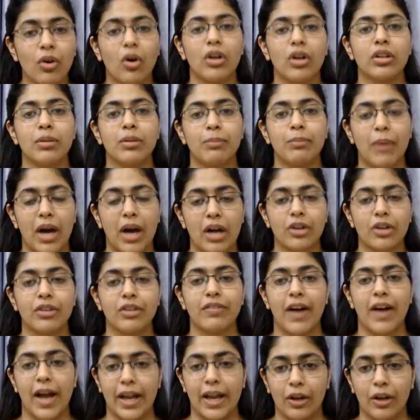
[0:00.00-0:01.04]
on the part
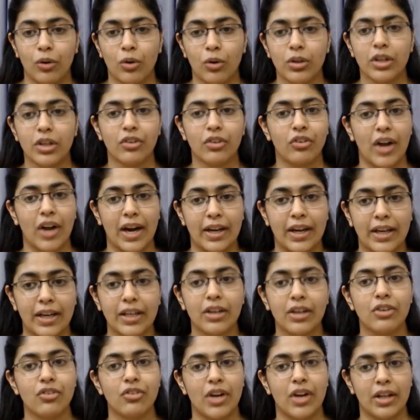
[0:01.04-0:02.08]
of High Court in
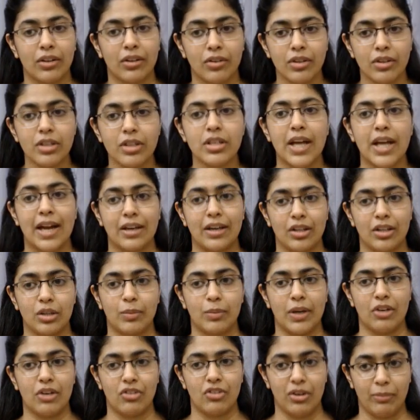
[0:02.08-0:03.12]
granting a transit
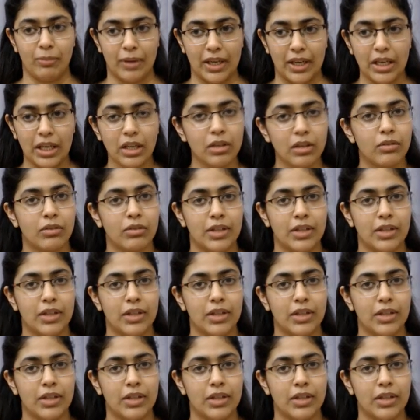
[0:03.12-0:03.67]
anticipatory bail.